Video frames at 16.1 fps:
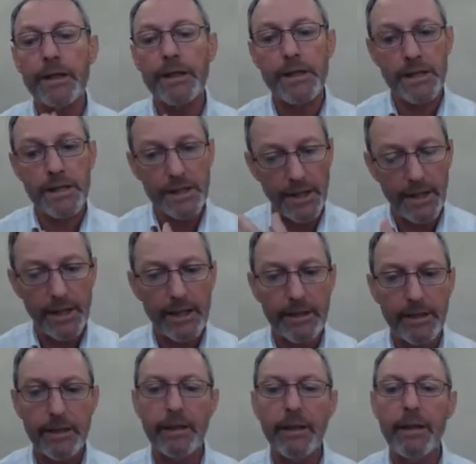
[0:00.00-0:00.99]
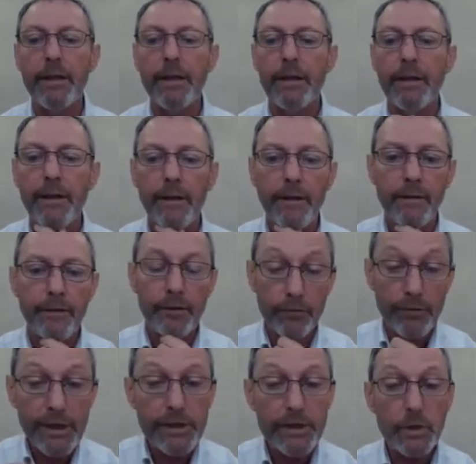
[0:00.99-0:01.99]
That is to say that
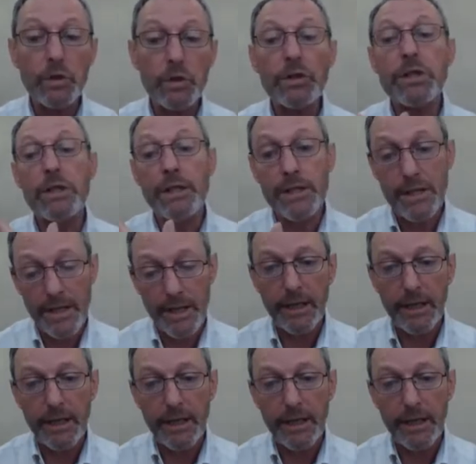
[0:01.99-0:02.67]
the resources,